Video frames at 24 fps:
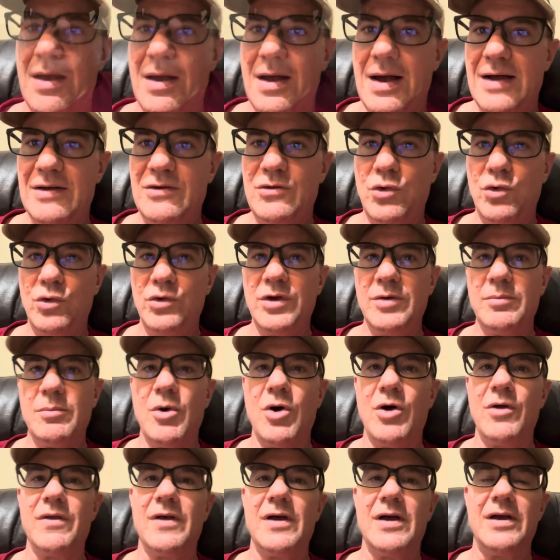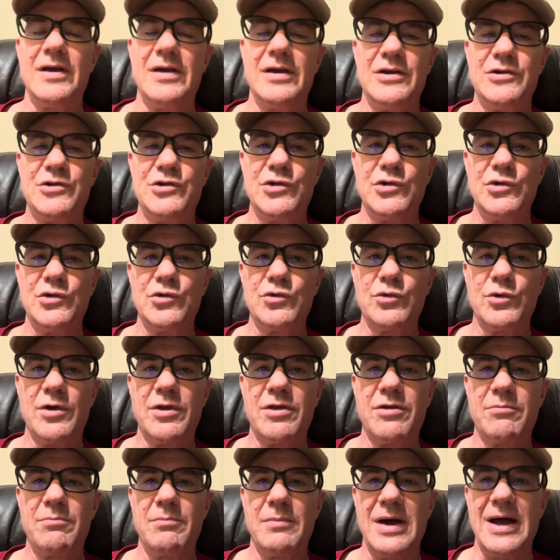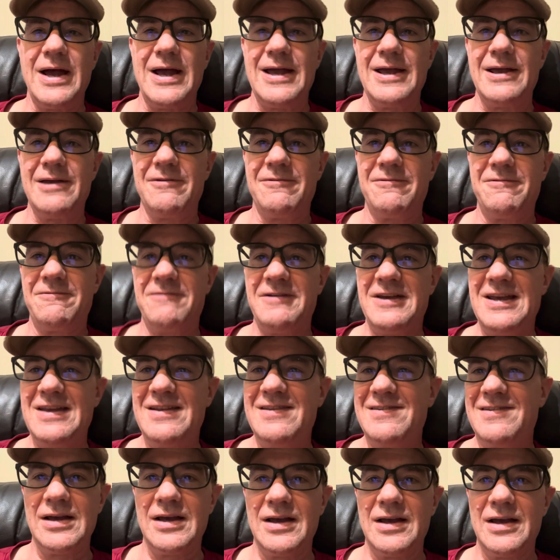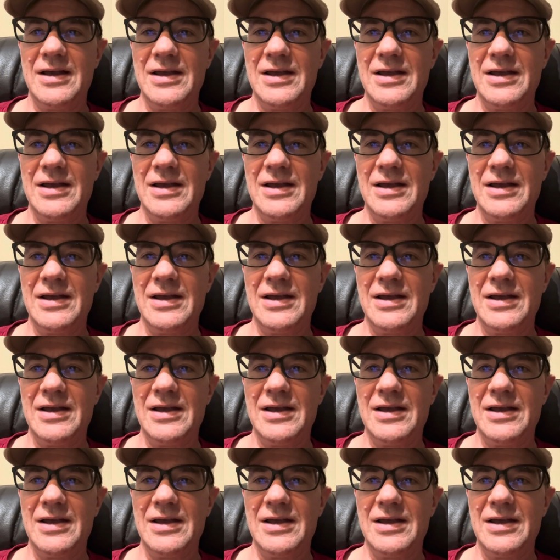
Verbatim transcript: I told him all the issues with my feet.